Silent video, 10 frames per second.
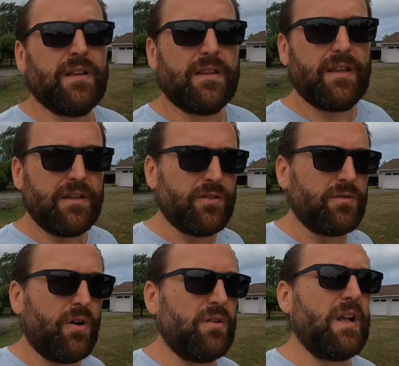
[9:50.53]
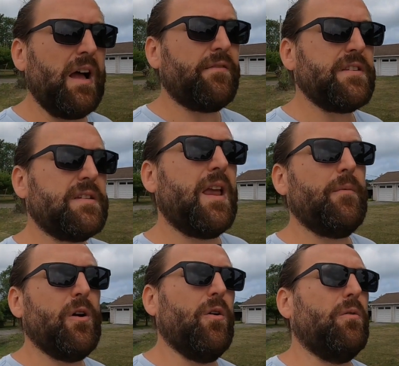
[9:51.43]
they don't all have the
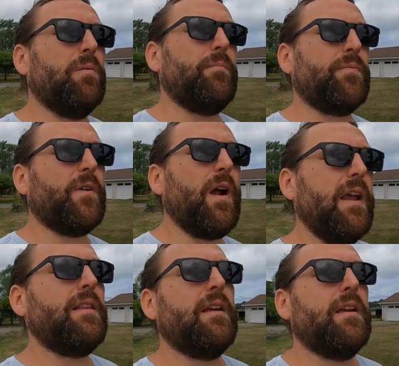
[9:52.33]
same goal, right?